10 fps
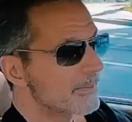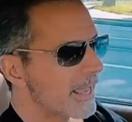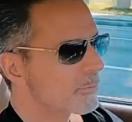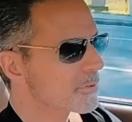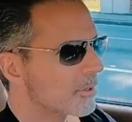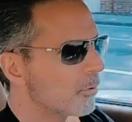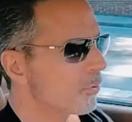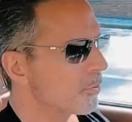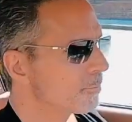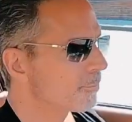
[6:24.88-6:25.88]
That was the
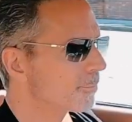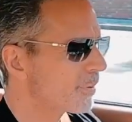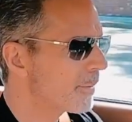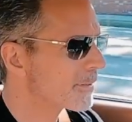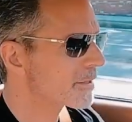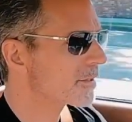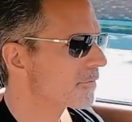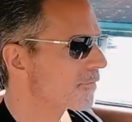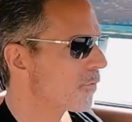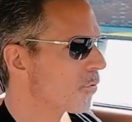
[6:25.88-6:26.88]
whole premise
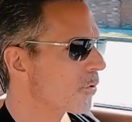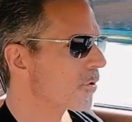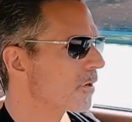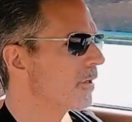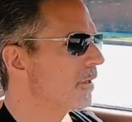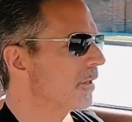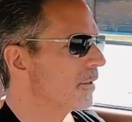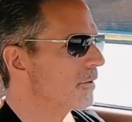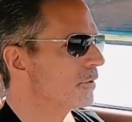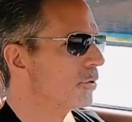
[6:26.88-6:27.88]
for
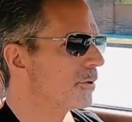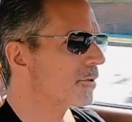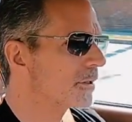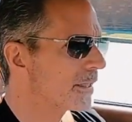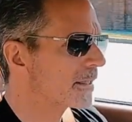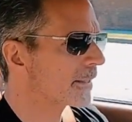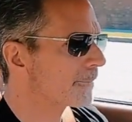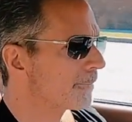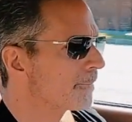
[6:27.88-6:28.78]
two-year leasing.